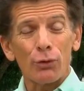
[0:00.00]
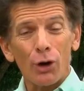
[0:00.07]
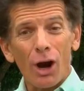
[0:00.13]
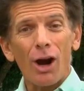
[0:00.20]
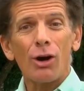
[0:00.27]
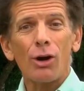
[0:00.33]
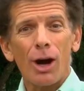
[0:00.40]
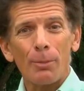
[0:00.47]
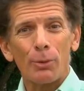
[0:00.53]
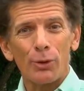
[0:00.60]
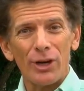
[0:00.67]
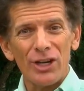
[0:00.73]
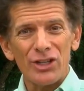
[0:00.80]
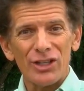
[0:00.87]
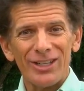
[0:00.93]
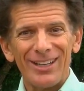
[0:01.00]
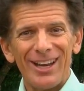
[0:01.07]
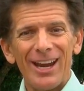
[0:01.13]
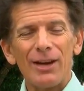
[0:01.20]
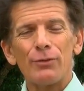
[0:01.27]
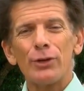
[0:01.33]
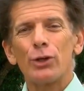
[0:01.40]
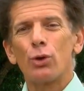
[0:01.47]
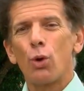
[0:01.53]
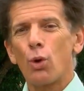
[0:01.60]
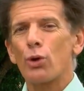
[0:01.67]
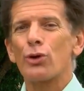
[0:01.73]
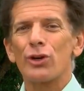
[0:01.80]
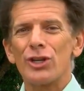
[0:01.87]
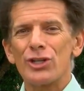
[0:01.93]
For our operation, every
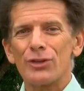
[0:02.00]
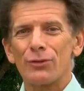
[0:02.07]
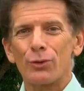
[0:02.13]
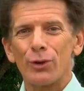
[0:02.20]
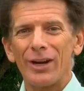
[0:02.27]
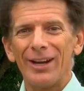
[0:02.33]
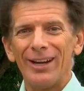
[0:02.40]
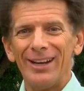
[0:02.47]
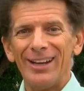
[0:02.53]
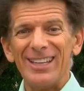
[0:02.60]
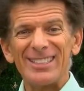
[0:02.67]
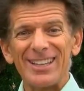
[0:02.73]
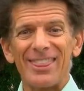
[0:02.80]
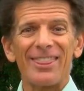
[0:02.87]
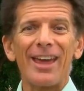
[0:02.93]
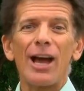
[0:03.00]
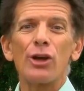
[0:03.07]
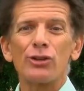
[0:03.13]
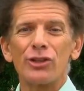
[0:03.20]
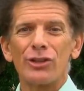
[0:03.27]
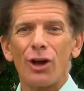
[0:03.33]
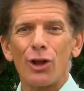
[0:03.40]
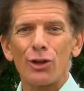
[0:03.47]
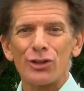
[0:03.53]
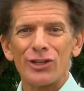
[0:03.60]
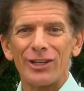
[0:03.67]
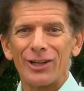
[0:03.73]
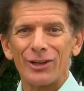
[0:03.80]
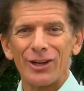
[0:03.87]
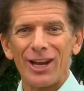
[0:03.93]
quarter inch of rain is $1,000 in
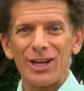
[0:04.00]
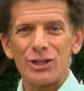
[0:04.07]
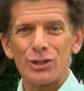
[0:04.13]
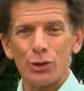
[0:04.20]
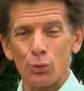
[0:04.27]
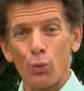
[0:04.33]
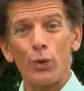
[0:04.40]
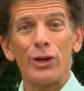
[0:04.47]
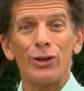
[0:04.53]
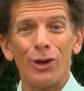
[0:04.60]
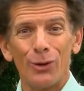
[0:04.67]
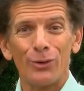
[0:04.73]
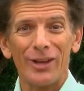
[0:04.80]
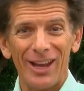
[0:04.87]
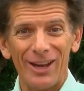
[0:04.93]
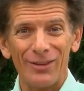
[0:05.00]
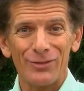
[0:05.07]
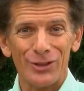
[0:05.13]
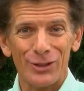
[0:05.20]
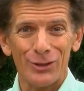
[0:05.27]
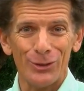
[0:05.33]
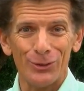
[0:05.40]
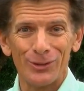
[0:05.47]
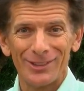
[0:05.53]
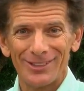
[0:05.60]
irrigation we don't have to do.